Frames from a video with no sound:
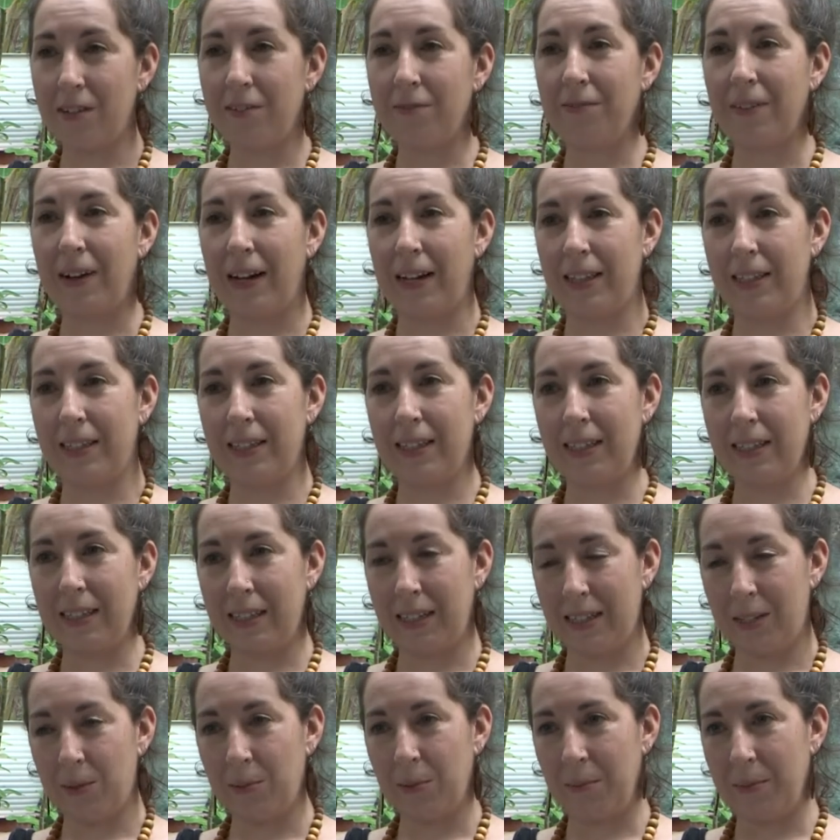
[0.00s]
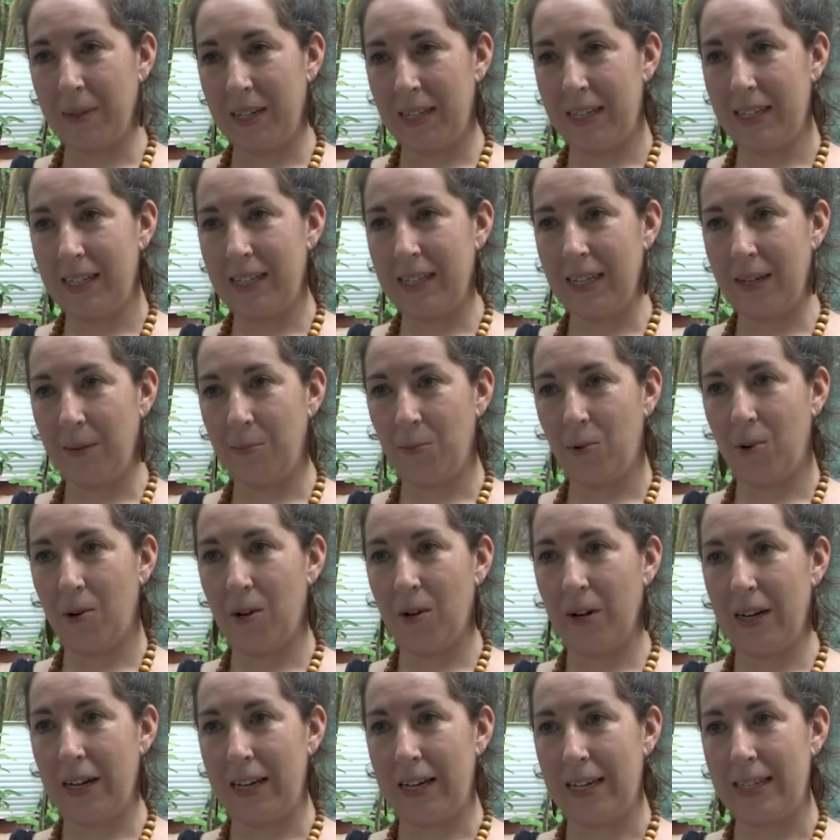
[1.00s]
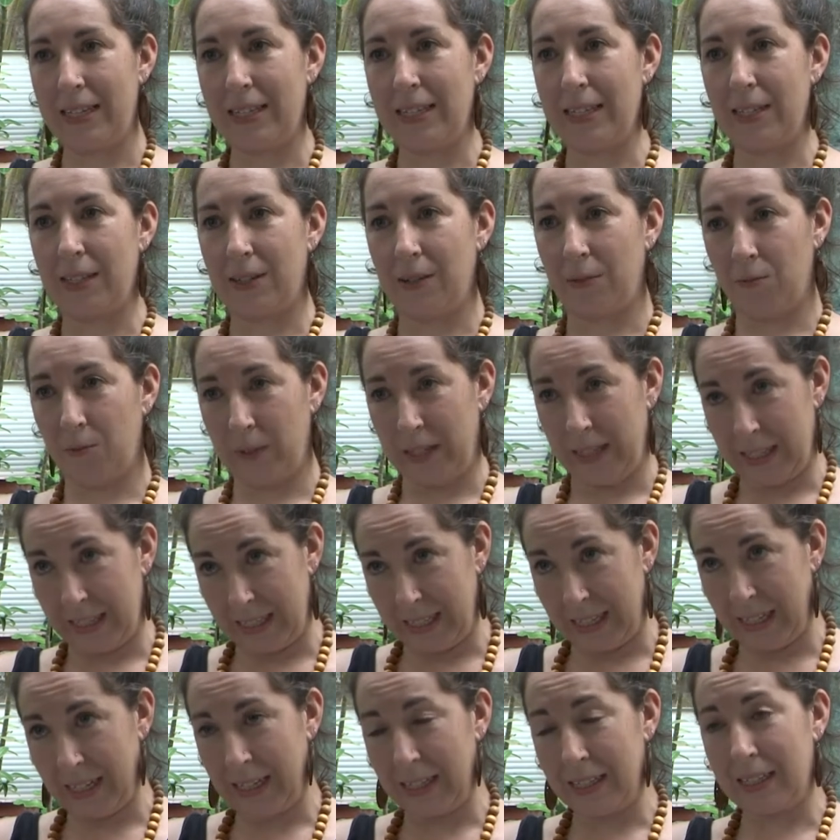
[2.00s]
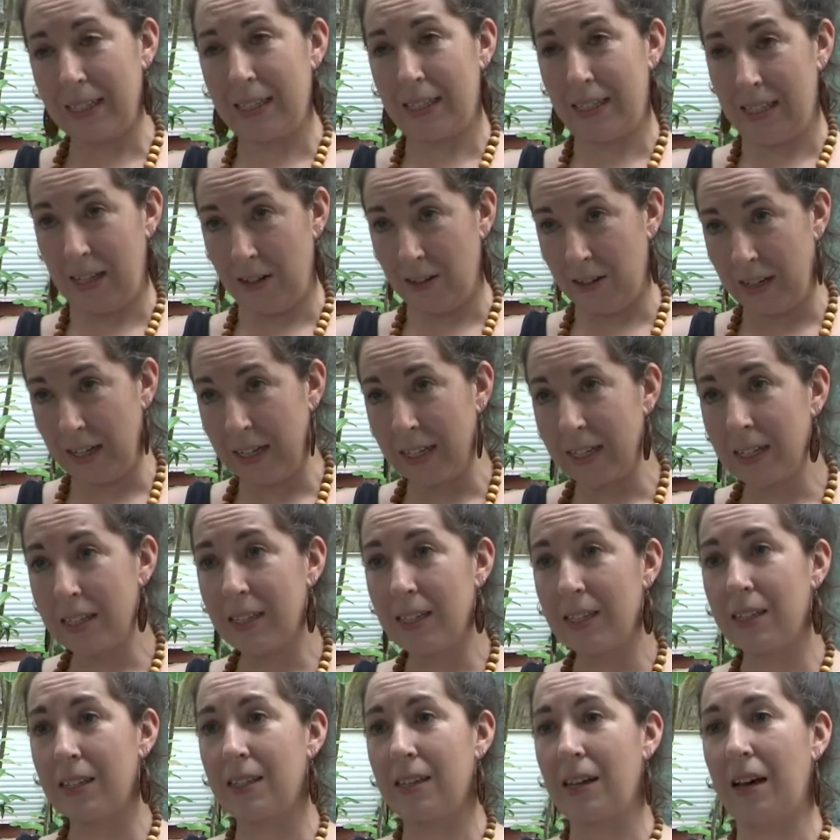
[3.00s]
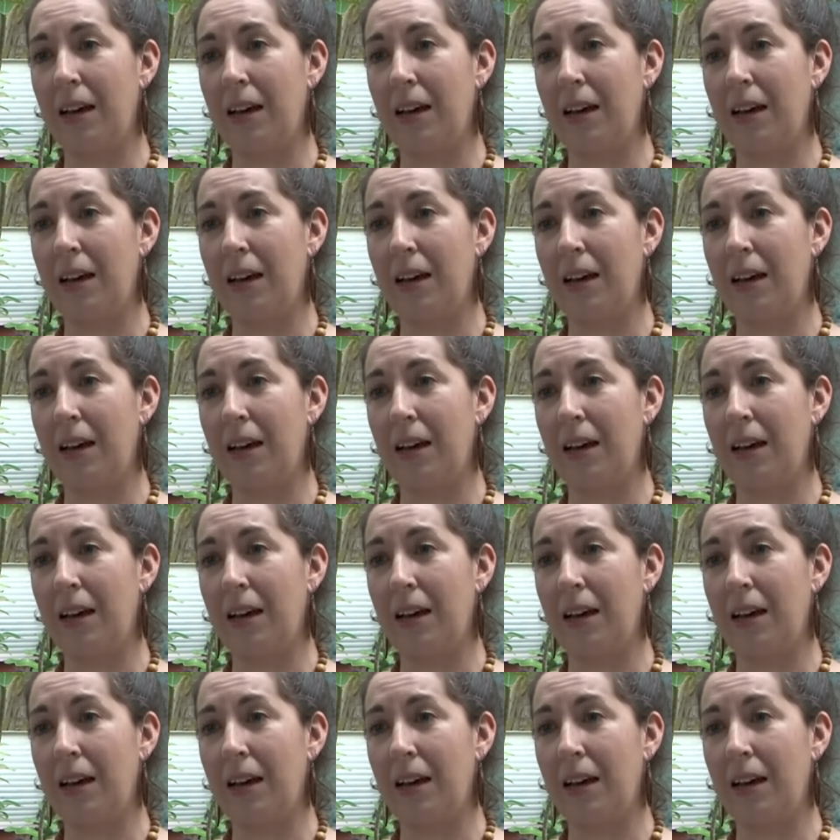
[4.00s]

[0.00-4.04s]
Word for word: of violence against women in Timor is really serious.